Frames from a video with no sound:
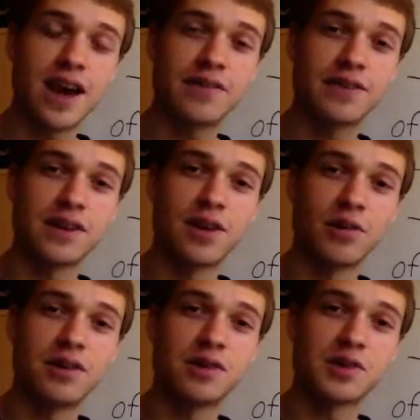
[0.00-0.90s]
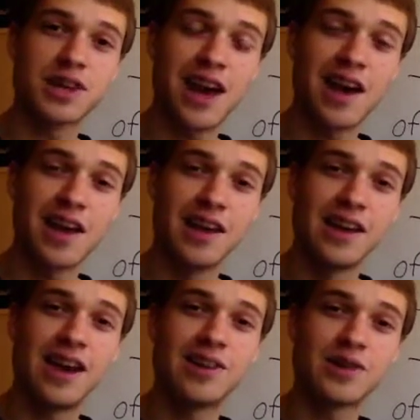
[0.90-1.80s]
off and go into the sky.
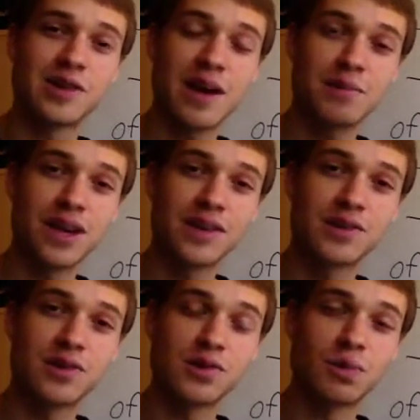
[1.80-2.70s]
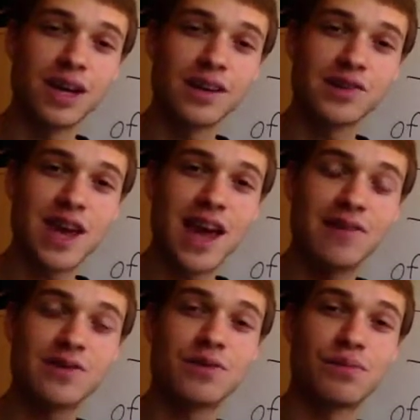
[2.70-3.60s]
And so that means those wings
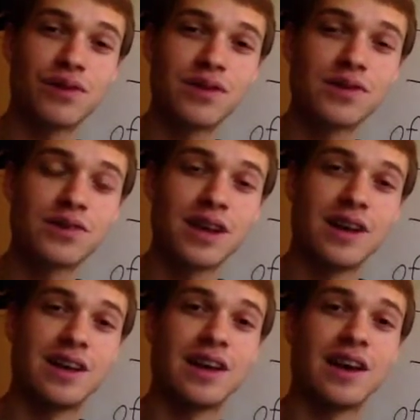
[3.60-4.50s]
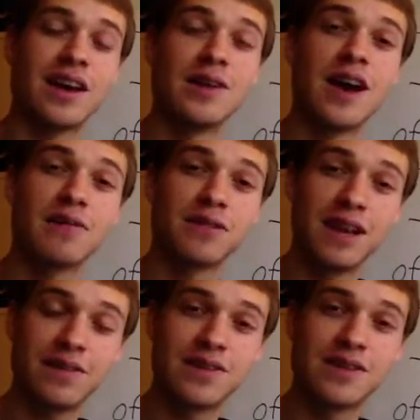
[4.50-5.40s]
have to produce enough
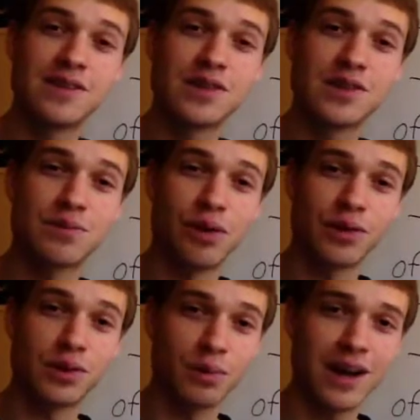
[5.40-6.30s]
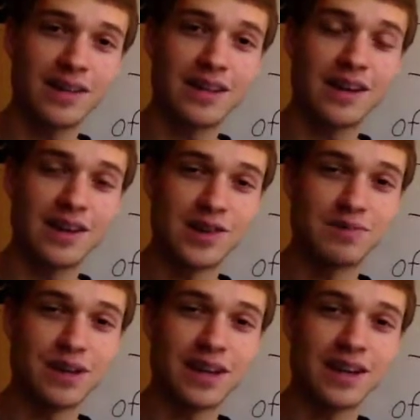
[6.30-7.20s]
lift to support the weight that is
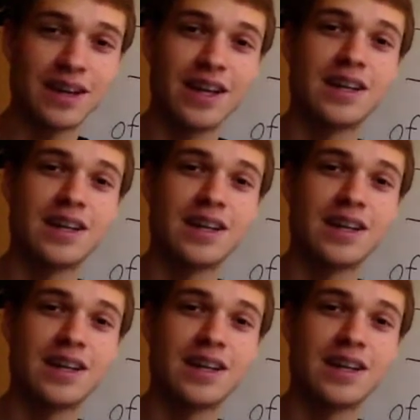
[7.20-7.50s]
being